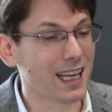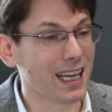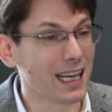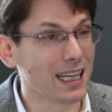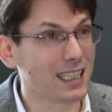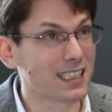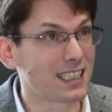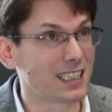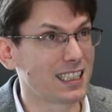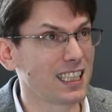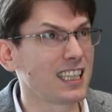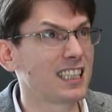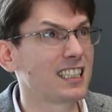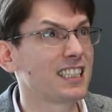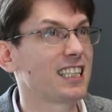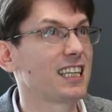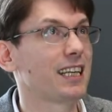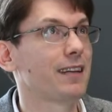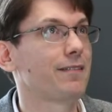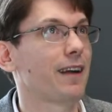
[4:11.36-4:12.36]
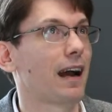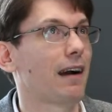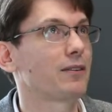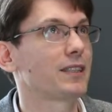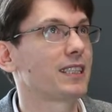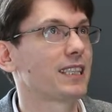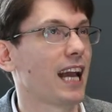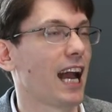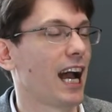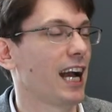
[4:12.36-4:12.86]
instinctive, I would
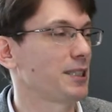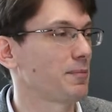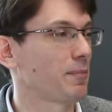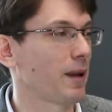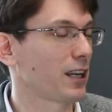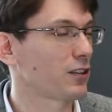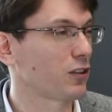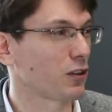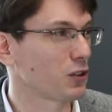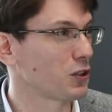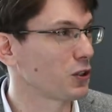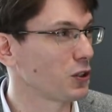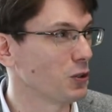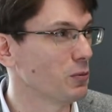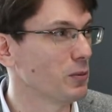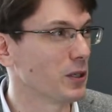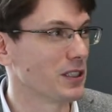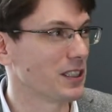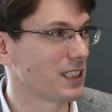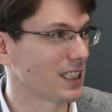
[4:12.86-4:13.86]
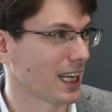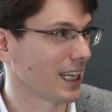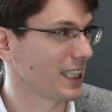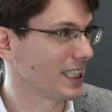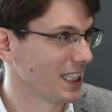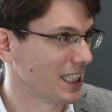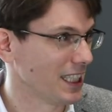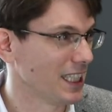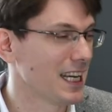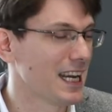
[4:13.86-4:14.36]
say, aspect of the human
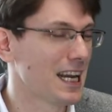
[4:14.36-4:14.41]
psyche,